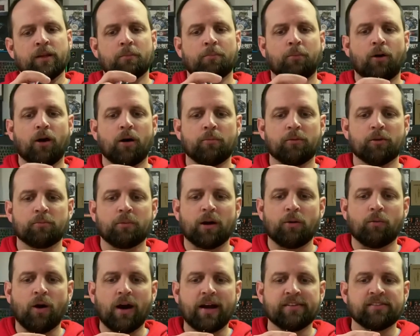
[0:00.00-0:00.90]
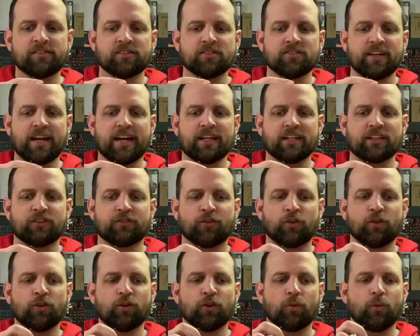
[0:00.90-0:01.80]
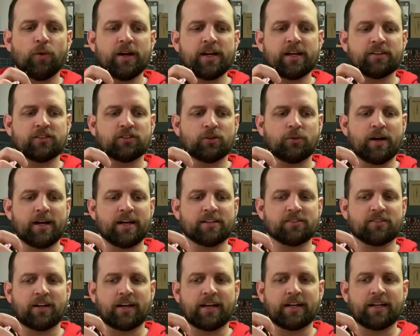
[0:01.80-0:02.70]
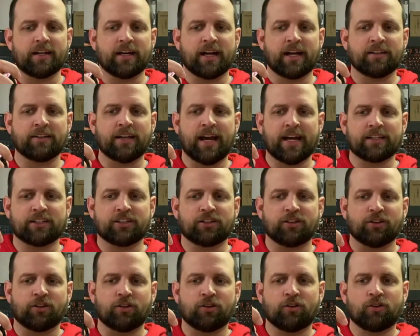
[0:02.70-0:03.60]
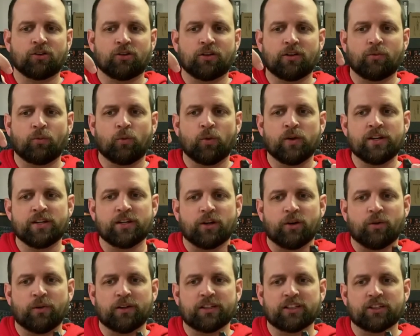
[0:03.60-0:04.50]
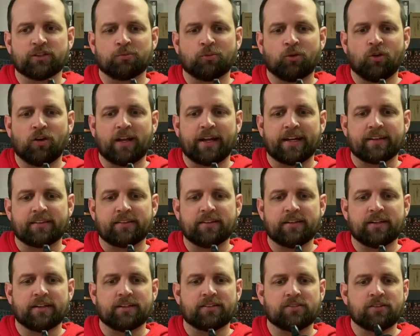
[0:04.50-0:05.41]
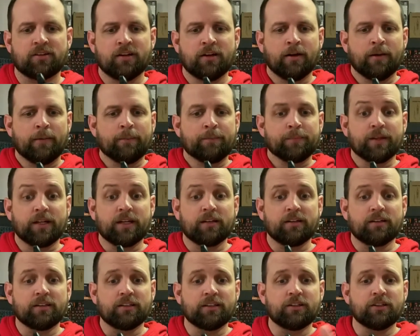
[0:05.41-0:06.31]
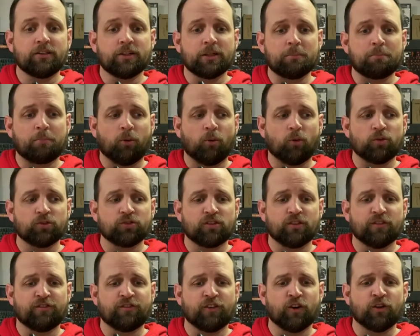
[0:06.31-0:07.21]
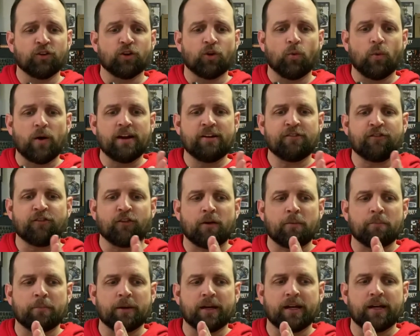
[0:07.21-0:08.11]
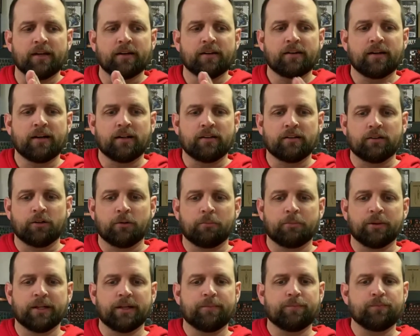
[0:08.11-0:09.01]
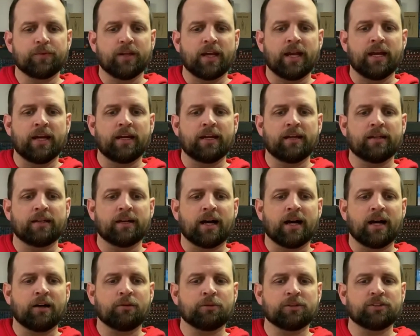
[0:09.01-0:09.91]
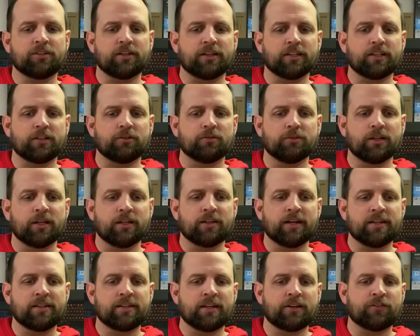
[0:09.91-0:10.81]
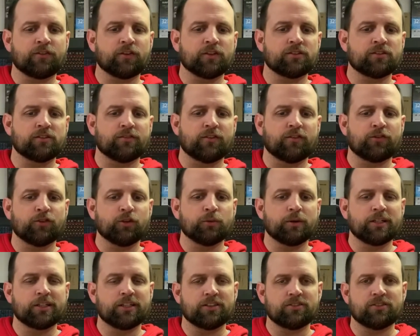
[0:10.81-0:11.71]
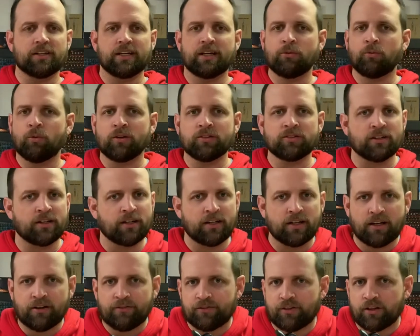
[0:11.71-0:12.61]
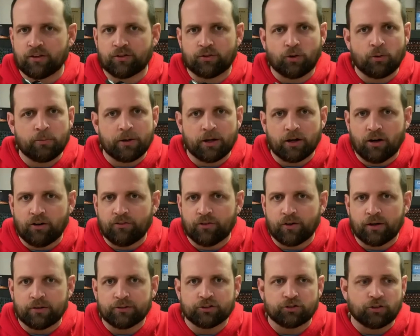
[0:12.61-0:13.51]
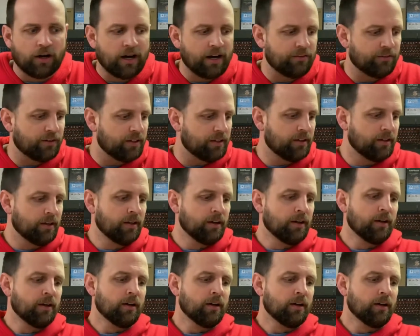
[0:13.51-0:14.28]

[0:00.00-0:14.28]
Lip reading: The problem with my wife's is that it's further away. So as I attach to her window, which is more like this, it literally pulls the phone away from me a little bit. And I would tell you that difference of a few inches, it wasn't enough to throw me off when I was driving.